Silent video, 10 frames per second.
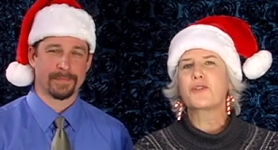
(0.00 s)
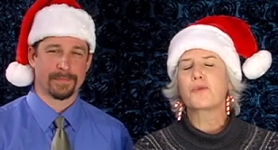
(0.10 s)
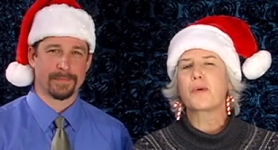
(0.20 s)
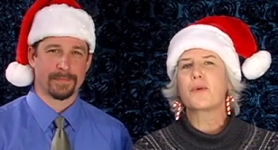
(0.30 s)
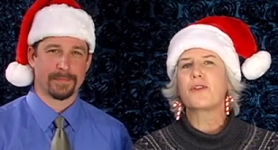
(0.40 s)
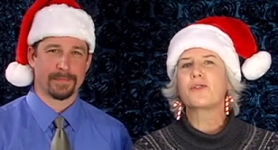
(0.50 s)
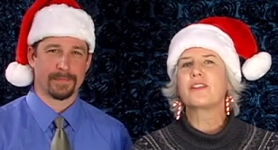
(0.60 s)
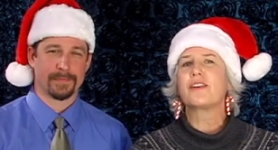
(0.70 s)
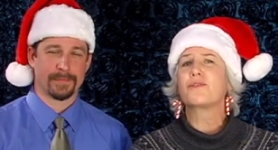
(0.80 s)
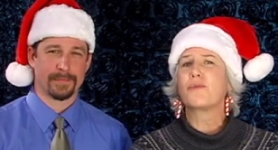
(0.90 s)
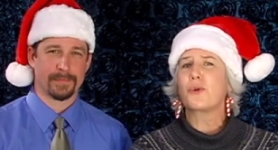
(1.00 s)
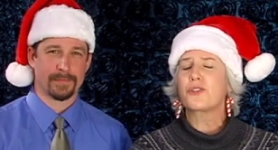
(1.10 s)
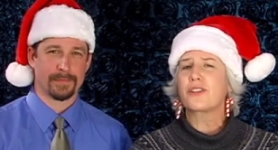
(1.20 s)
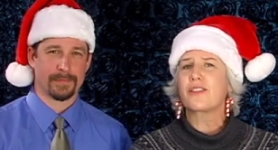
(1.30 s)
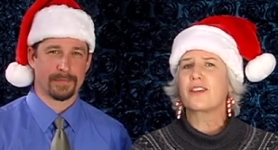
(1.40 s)
Speaker 1: to remember those less
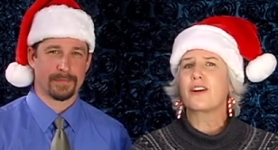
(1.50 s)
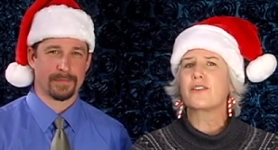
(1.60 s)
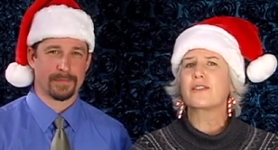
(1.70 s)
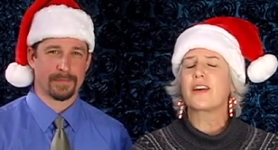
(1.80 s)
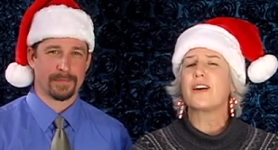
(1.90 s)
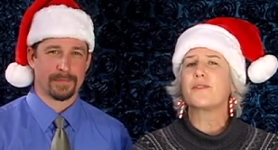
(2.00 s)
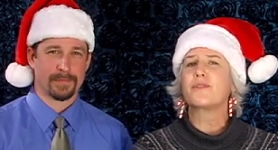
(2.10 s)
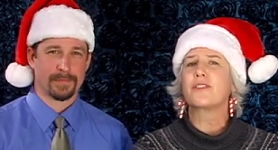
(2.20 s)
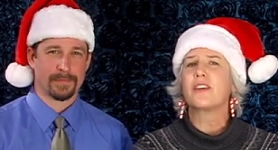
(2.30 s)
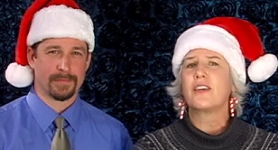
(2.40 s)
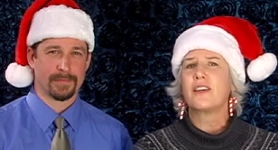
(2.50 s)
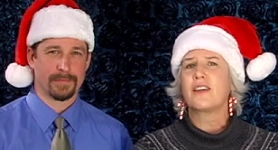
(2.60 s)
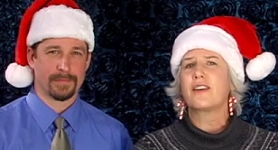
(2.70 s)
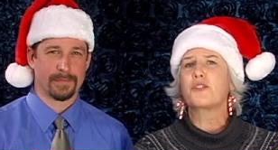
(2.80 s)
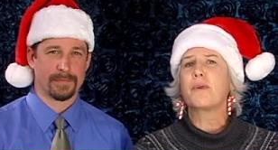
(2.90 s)
fortunate than ourselves,
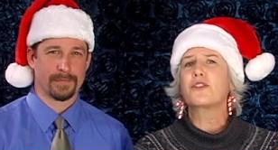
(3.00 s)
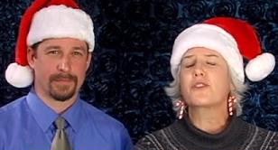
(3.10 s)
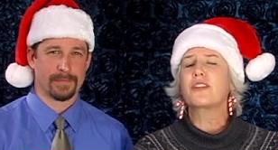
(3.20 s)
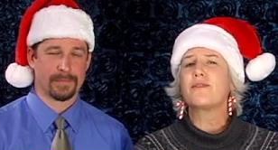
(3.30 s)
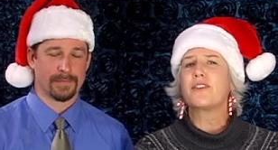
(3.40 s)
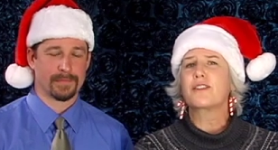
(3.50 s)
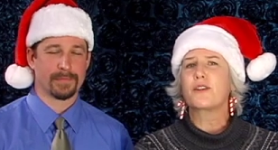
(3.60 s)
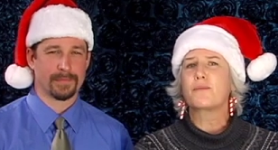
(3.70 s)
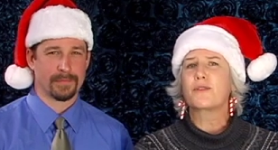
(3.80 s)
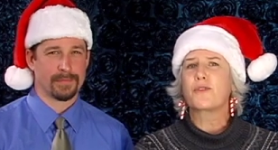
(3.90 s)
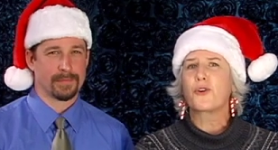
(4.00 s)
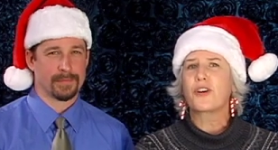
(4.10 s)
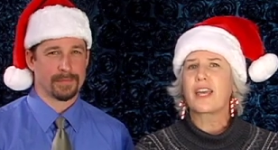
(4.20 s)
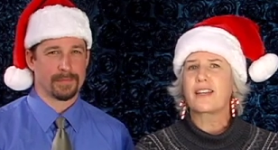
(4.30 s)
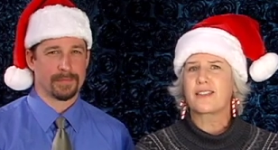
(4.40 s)
especially the victims of
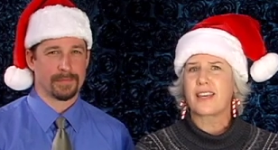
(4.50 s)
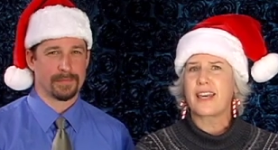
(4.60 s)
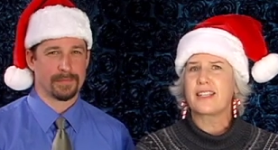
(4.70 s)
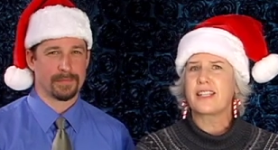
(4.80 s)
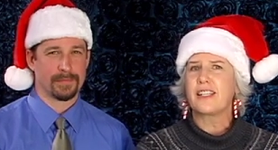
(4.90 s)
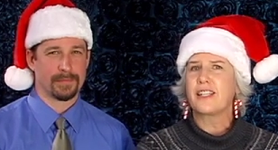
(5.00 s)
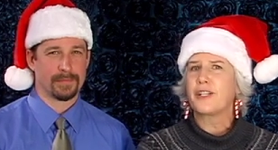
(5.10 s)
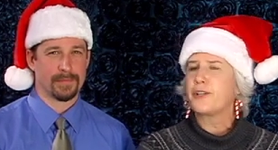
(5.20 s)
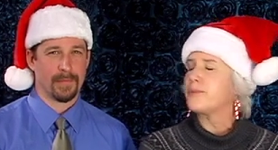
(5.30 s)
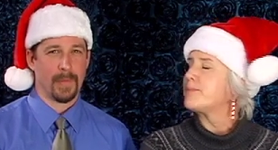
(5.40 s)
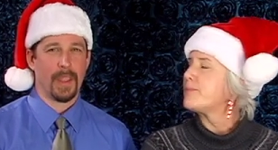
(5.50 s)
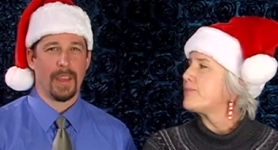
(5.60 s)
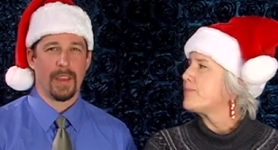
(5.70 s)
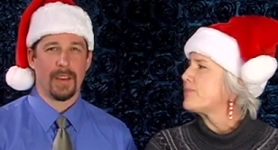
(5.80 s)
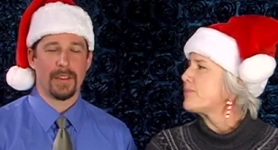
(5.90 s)
Hurricane Sandy.
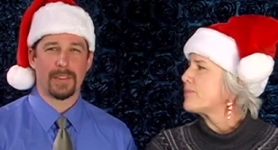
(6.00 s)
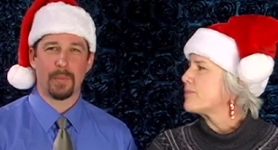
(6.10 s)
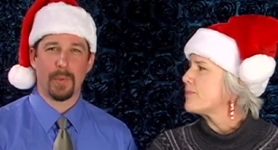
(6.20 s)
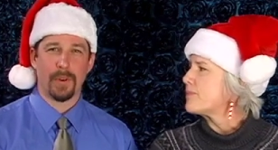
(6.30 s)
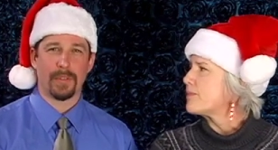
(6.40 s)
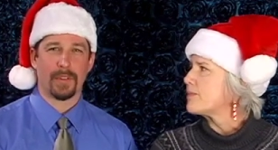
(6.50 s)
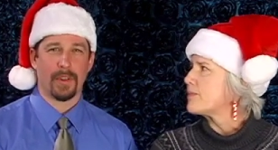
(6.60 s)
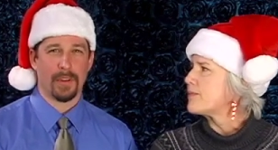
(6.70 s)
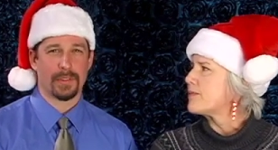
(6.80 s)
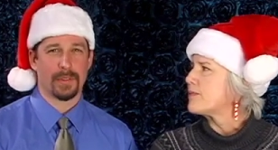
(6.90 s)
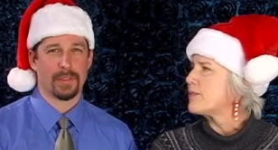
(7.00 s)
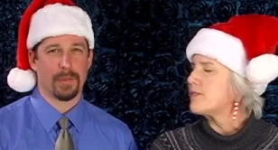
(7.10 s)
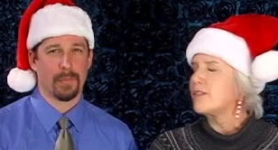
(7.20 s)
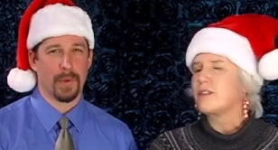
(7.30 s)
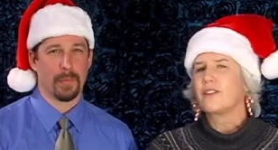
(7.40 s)
Speaker 2: It's important also
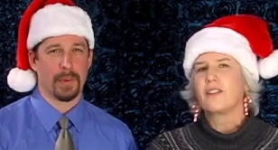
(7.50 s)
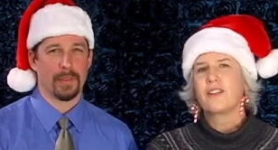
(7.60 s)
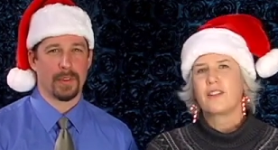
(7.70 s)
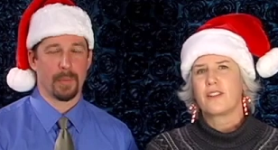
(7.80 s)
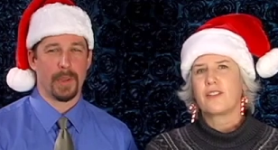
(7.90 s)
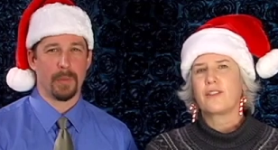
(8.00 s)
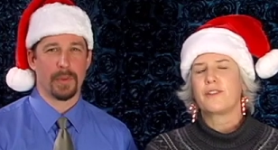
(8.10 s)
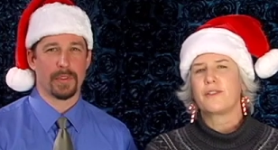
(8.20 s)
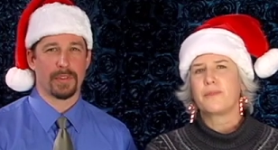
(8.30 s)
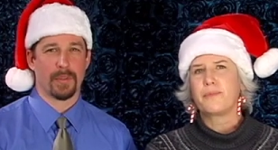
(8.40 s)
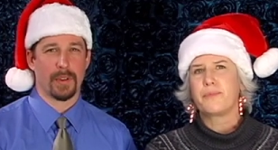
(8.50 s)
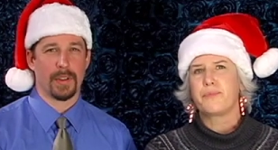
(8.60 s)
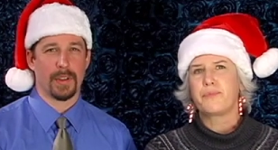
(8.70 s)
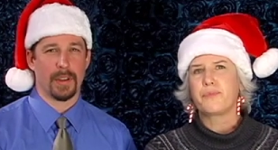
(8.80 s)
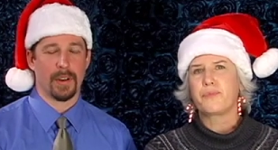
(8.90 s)
to remember that people are
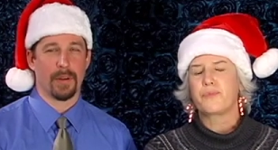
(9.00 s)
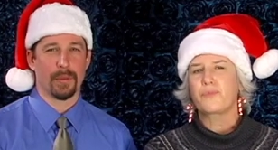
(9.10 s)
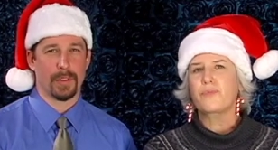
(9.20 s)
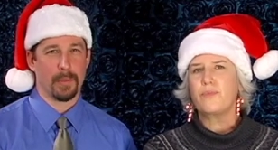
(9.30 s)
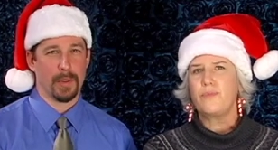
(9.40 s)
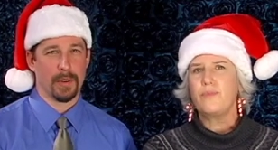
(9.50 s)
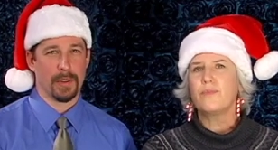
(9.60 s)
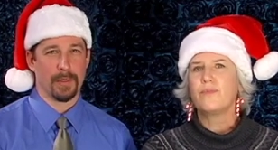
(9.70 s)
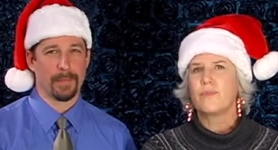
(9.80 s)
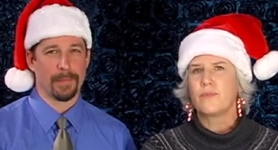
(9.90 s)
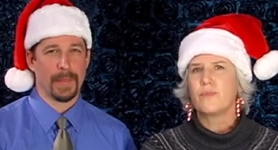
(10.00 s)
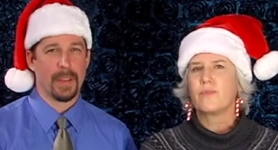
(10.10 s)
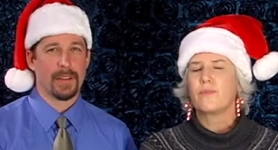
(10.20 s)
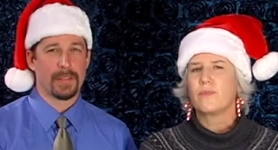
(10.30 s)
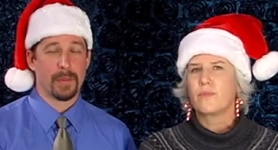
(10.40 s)
struggling in our own community
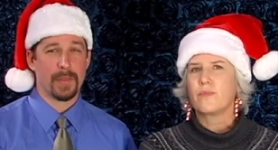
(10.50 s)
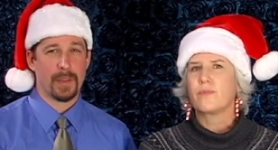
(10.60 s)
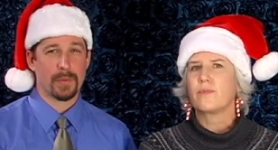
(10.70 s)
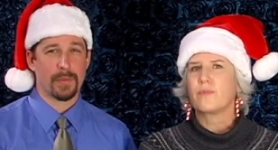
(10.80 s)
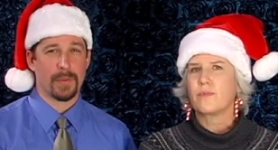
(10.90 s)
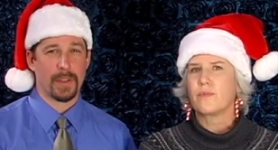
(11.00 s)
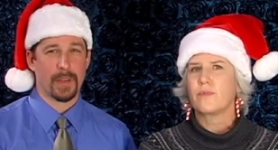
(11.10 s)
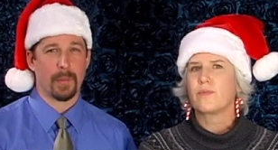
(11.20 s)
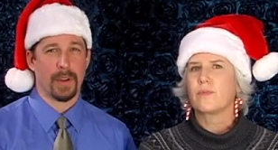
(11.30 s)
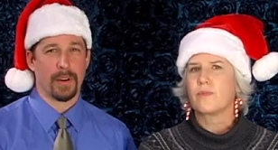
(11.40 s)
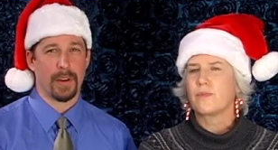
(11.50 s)
Sometimes we forget about our